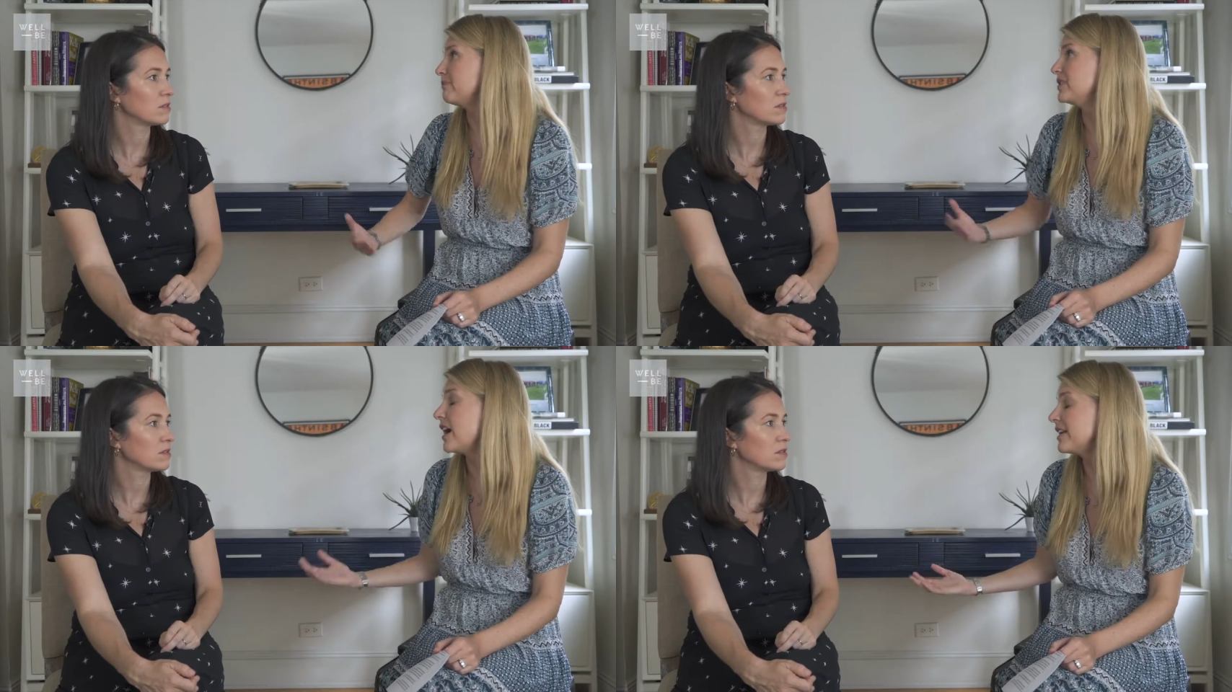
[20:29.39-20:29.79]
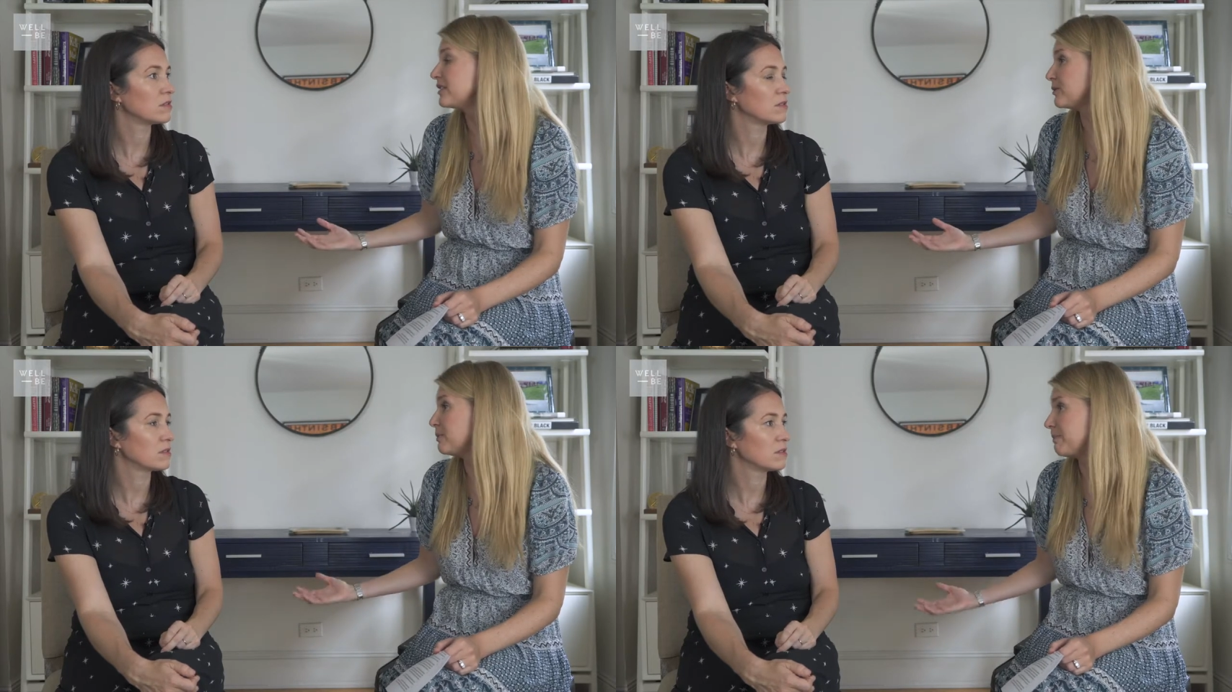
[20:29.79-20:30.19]

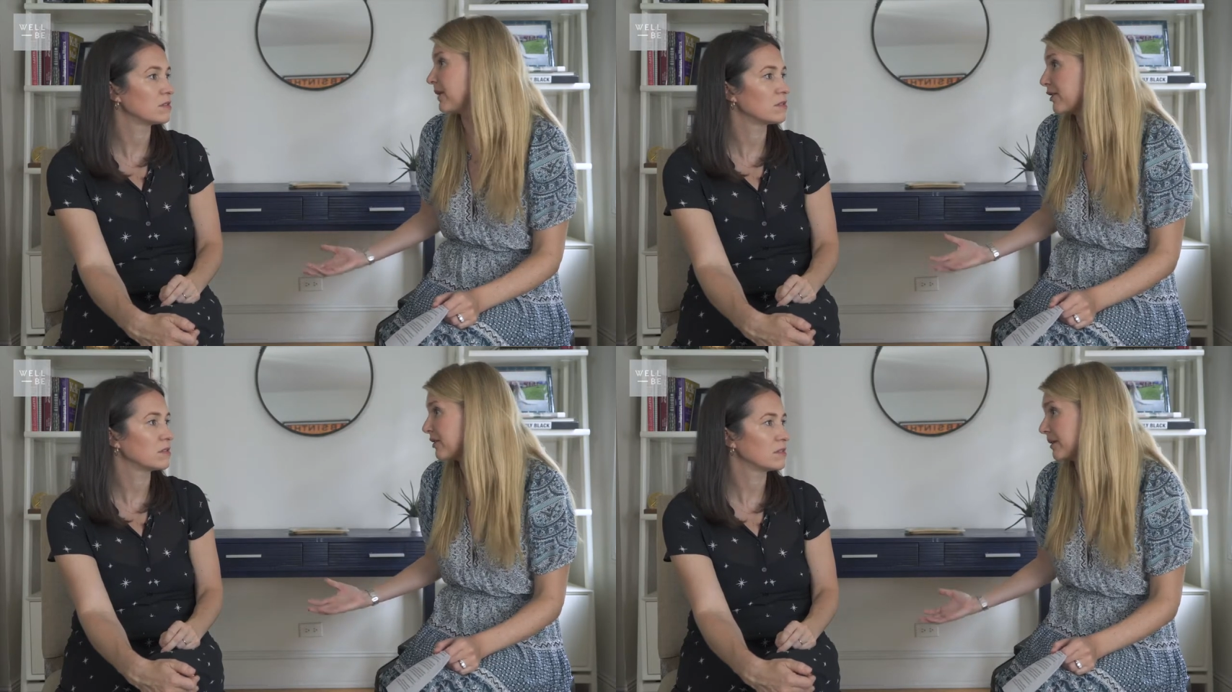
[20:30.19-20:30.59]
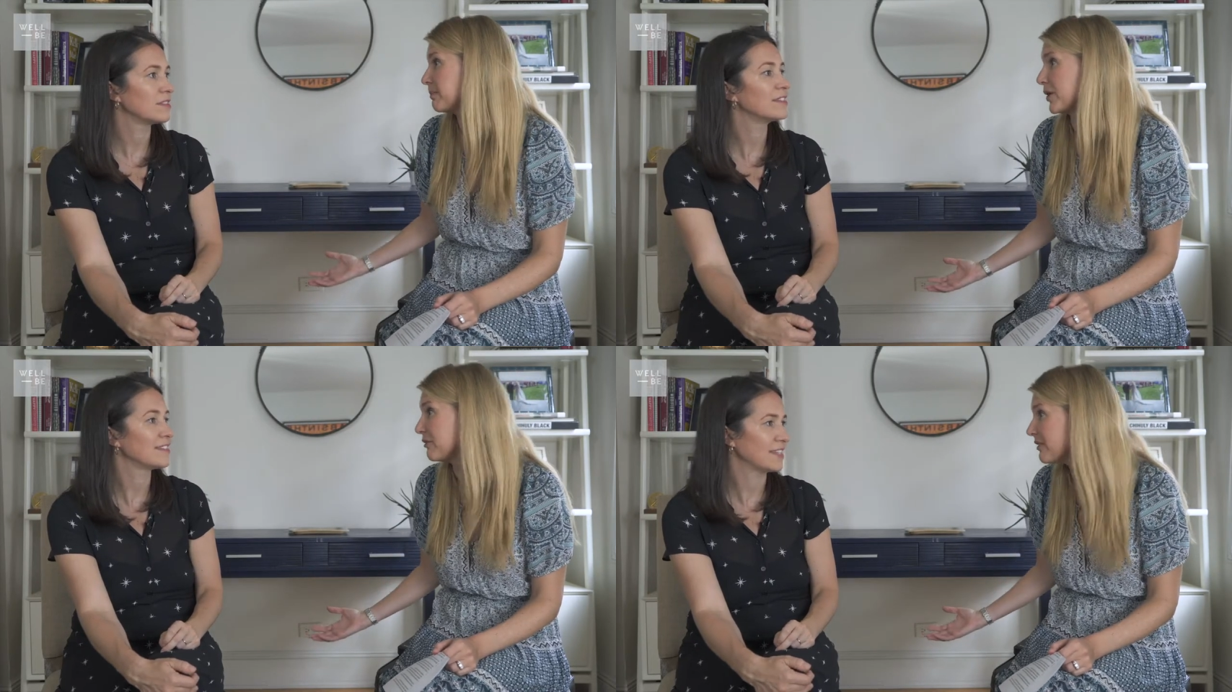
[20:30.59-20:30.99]
Speaker 1: done is better
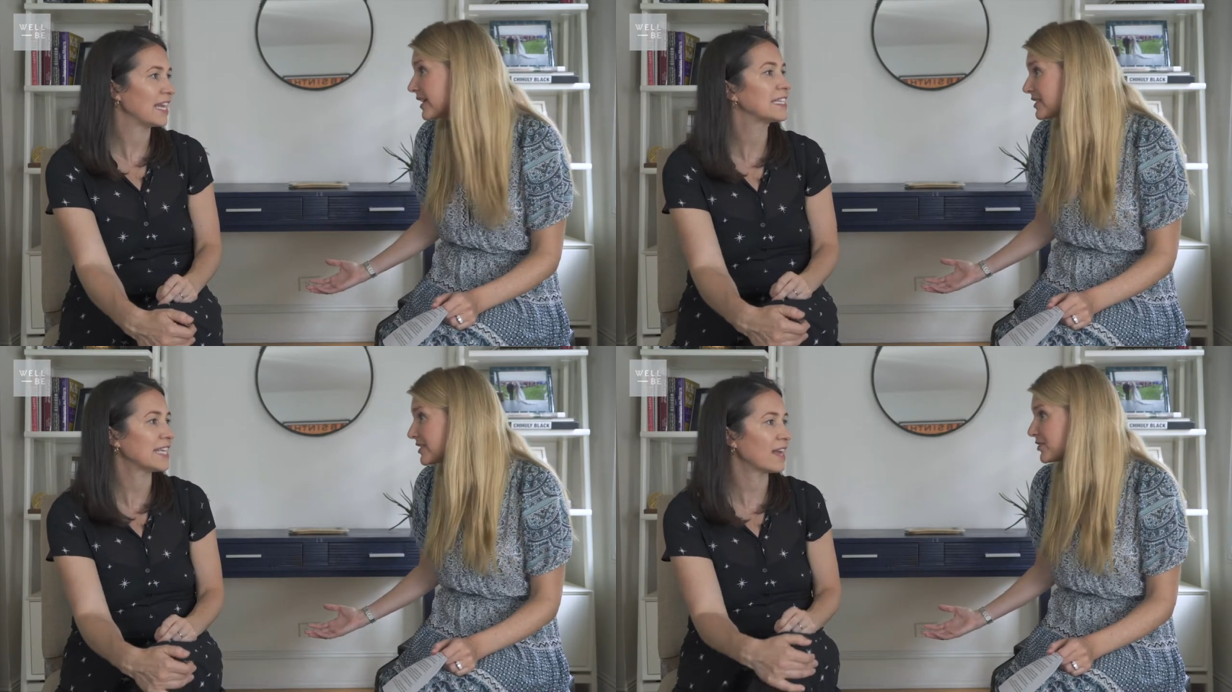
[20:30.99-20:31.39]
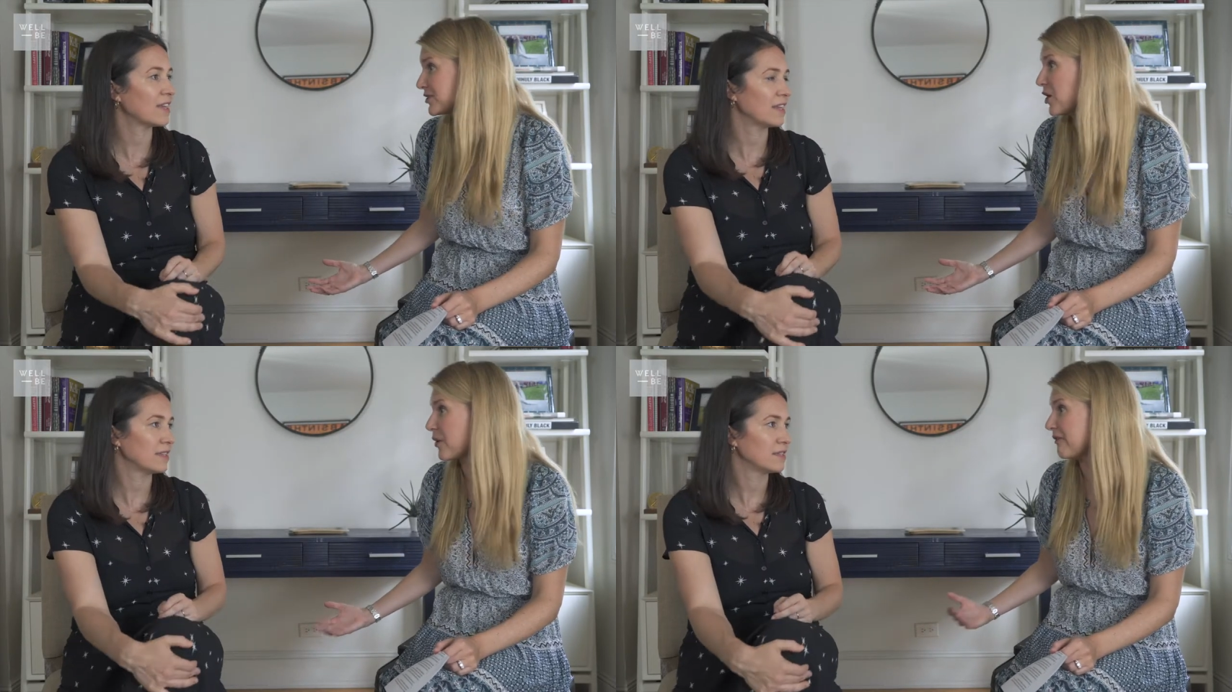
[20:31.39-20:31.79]
than perfect.
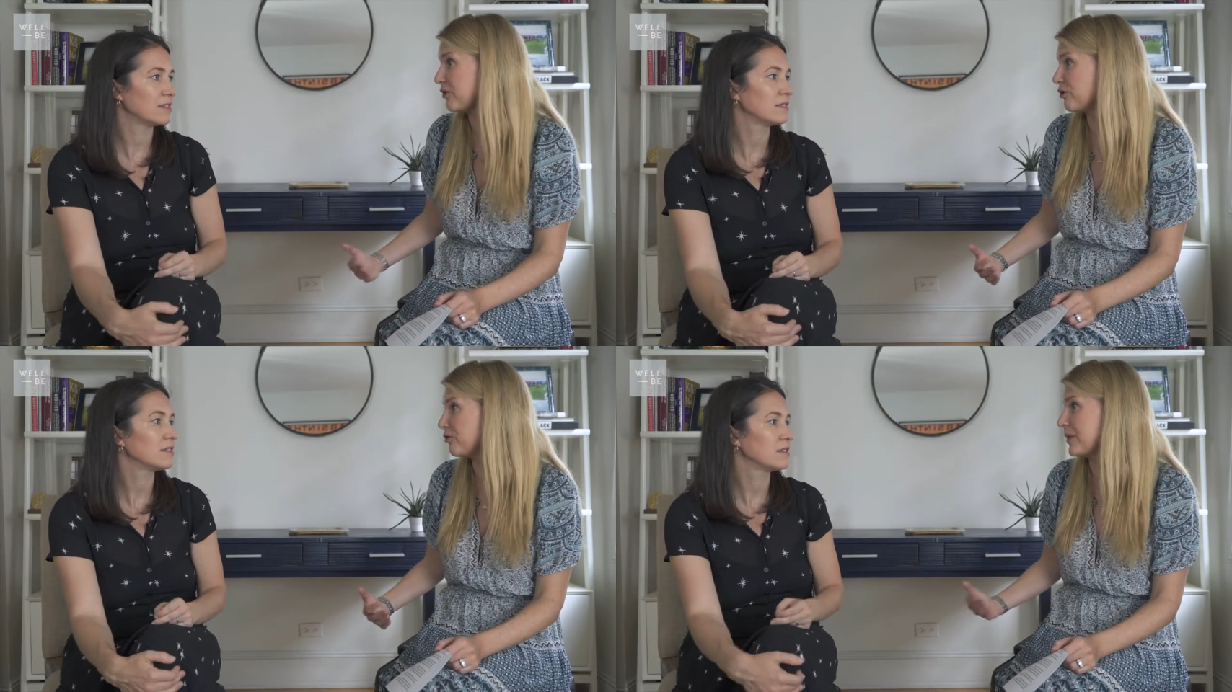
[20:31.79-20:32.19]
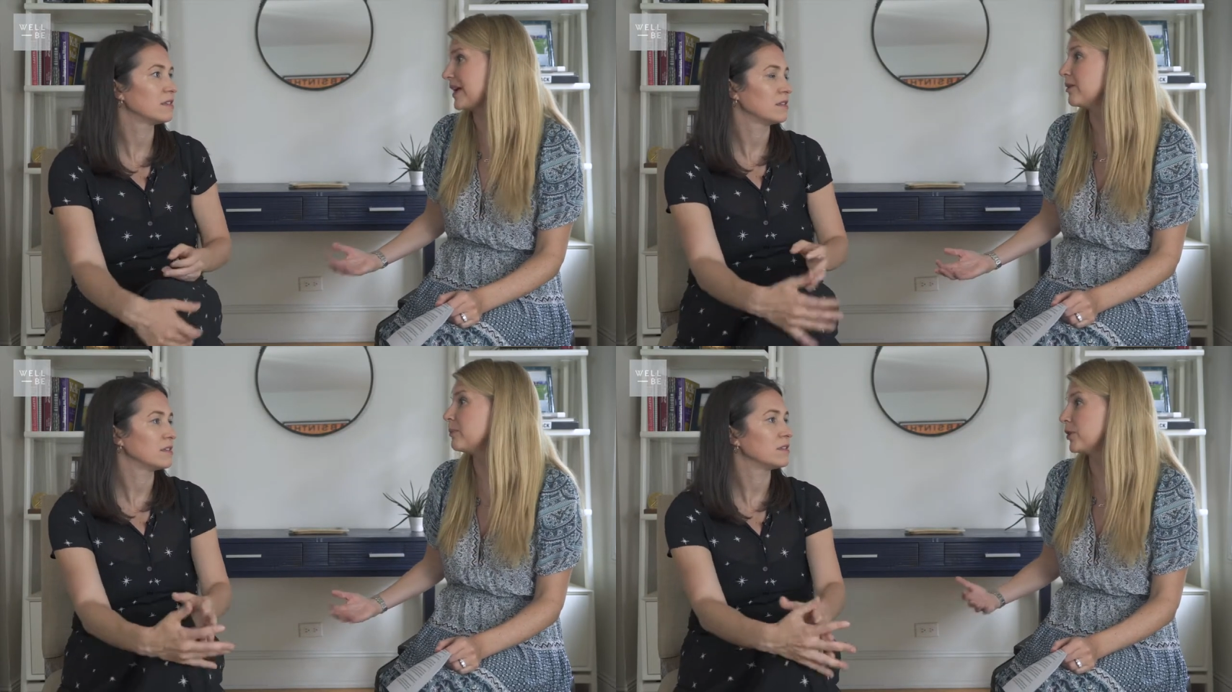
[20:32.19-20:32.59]
Exactly. So if you've
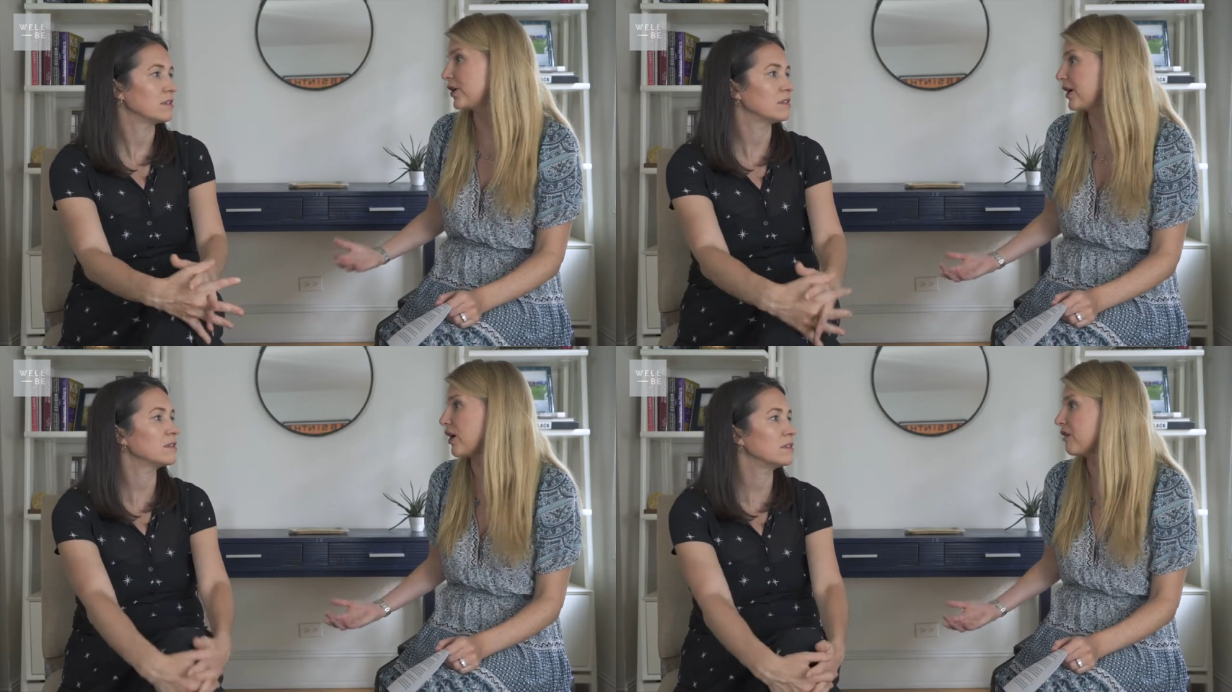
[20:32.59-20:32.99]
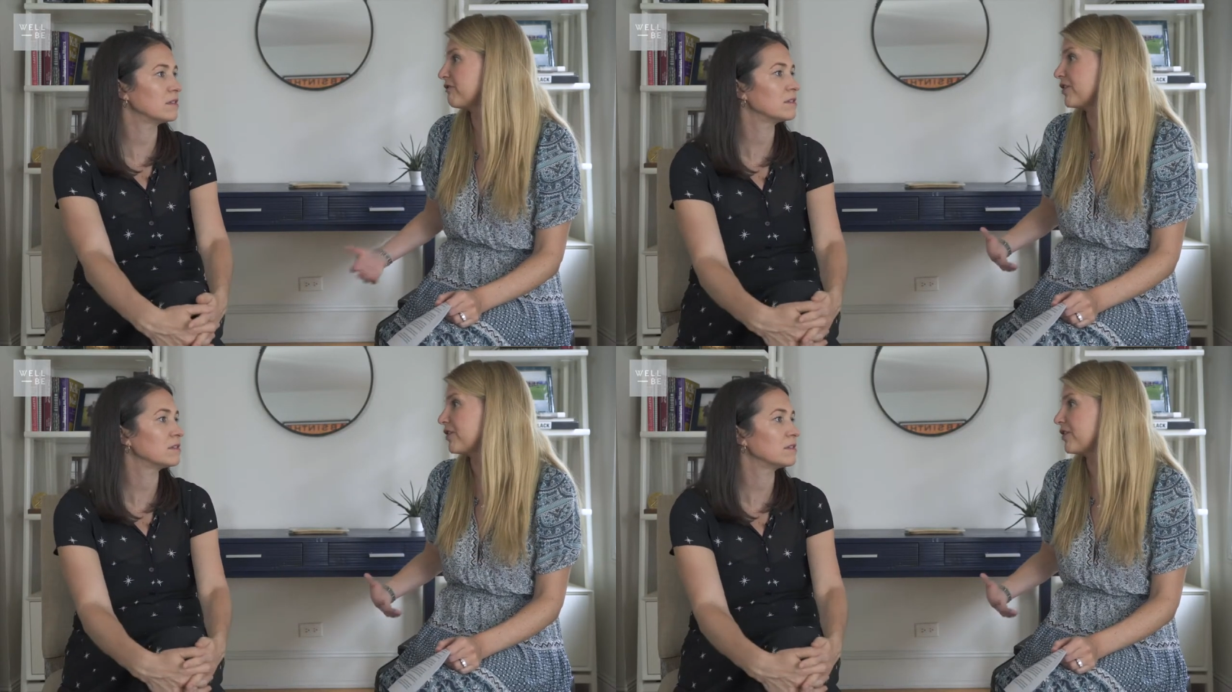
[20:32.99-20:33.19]
been putting off